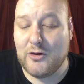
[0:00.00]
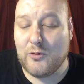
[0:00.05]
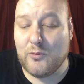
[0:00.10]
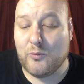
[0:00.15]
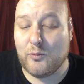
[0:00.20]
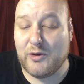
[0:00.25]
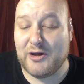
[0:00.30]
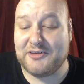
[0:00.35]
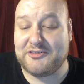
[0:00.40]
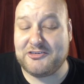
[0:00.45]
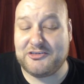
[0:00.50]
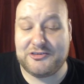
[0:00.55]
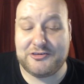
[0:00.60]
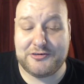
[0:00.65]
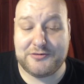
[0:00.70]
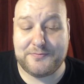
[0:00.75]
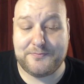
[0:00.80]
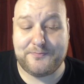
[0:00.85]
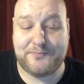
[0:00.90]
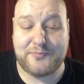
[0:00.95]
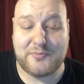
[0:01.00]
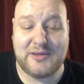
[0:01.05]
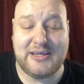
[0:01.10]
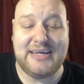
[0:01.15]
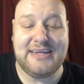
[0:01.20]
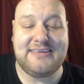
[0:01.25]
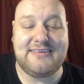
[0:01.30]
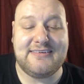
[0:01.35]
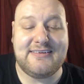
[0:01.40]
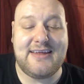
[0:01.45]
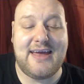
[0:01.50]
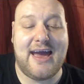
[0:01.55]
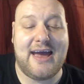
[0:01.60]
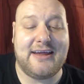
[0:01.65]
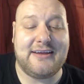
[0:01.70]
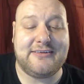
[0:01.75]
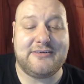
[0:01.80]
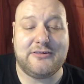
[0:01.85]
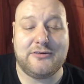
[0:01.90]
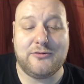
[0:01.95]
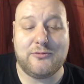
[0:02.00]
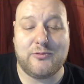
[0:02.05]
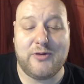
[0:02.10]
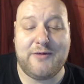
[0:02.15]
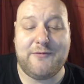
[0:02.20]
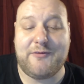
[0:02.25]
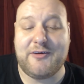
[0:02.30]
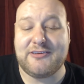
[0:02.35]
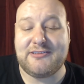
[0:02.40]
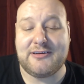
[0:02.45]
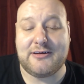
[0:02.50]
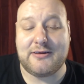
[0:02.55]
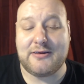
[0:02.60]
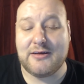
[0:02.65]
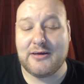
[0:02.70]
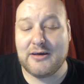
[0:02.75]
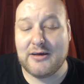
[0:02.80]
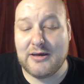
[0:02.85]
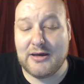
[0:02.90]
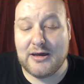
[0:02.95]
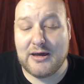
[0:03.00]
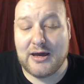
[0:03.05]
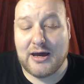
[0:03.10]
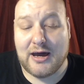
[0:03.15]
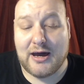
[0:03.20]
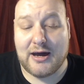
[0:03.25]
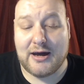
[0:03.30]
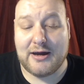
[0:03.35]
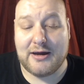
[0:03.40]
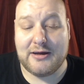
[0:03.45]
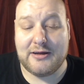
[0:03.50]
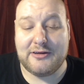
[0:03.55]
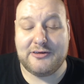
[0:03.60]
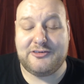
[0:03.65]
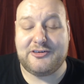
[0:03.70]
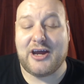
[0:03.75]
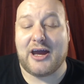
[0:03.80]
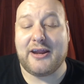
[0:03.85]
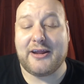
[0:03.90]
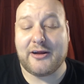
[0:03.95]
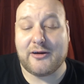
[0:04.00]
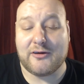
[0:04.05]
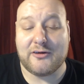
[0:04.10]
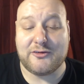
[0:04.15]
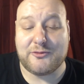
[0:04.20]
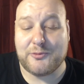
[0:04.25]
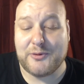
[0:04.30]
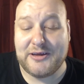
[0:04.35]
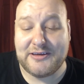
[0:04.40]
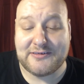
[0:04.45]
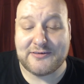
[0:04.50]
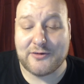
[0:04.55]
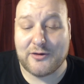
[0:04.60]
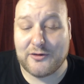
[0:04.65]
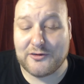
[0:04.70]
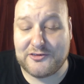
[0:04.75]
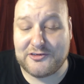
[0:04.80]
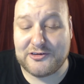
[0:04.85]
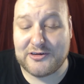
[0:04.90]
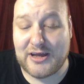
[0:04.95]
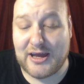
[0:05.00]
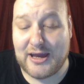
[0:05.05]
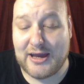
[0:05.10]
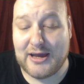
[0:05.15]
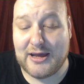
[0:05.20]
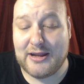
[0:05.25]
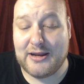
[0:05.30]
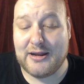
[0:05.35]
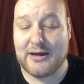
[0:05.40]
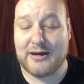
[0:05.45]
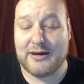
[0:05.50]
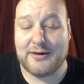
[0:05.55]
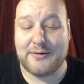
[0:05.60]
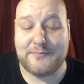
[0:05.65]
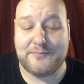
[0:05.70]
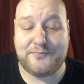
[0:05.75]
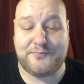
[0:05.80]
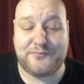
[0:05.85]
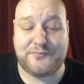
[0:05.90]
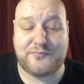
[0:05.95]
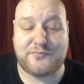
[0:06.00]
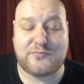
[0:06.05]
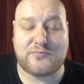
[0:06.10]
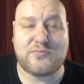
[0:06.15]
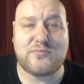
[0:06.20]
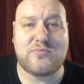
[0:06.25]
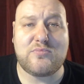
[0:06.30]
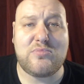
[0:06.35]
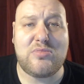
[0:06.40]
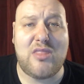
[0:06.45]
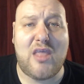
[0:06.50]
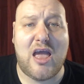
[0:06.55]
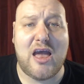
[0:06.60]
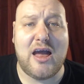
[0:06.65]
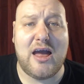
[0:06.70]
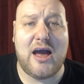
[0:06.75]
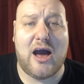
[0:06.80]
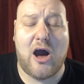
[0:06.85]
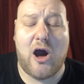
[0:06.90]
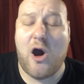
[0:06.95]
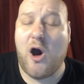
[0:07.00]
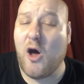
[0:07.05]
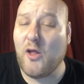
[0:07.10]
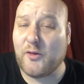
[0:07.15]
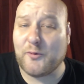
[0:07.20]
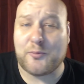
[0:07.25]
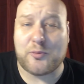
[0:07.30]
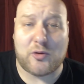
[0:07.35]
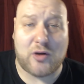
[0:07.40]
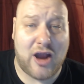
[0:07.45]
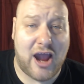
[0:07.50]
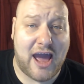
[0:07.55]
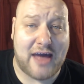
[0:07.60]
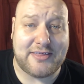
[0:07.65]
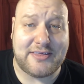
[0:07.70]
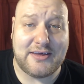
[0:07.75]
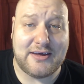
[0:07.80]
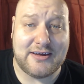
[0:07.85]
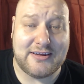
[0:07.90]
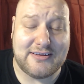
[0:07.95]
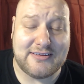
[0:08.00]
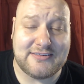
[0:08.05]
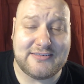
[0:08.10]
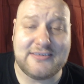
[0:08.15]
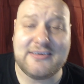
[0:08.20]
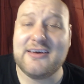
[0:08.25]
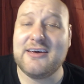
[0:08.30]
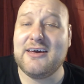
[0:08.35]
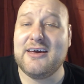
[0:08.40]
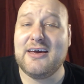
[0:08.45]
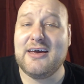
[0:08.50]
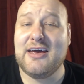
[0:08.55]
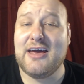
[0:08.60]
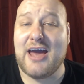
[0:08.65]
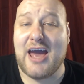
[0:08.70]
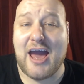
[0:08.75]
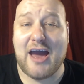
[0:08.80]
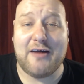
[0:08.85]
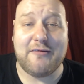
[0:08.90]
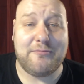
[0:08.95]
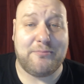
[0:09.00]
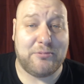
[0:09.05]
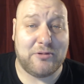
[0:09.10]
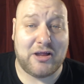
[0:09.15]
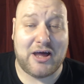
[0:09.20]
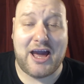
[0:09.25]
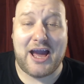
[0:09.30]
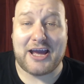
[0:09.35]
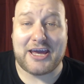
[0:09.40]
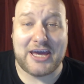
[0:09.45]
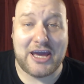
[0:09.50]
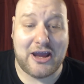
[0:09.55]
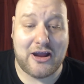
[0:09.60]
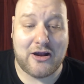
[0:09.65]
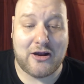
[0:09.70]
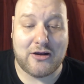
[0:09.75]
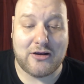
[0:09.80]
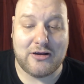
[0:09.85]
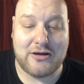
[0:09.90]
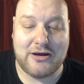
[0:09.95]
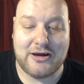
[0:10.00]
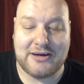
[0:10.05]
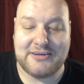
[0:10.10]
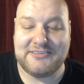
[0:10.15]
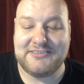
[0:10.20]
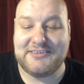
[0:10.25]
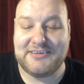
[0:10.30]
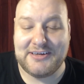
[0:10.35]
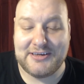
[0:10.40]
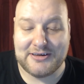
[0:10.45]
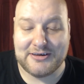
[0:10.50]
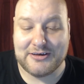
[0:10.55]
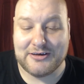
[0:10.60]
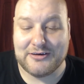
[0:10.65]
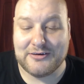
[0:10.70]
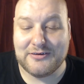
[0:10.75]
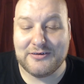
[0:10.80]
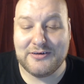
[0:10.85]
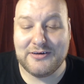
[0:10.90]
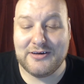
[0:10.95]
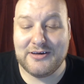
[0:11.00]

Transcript: which leads Ned to revisit Jon Arryn's research, and all the Baratheons have black hair until